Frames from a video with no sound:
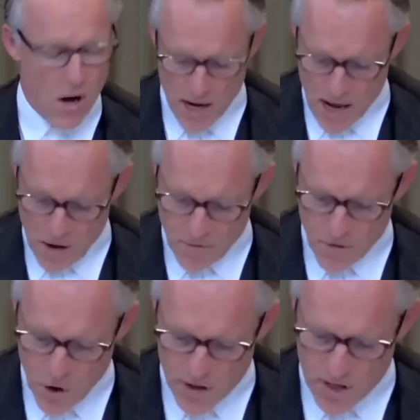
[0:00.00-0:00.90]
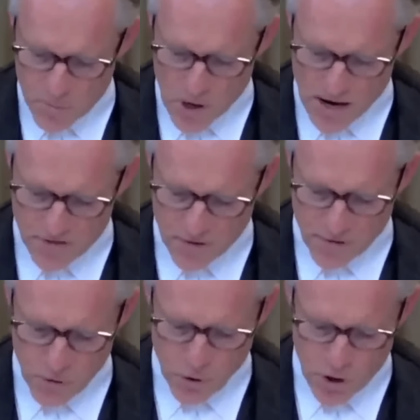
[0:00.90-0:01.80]
are now further
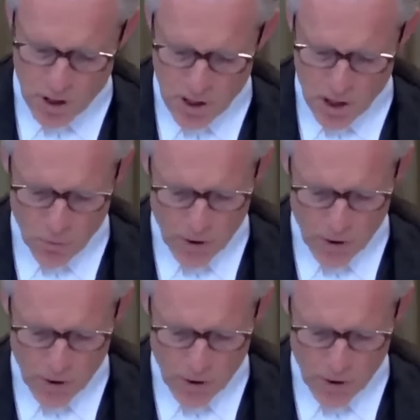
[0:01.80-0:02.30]
deprived of food,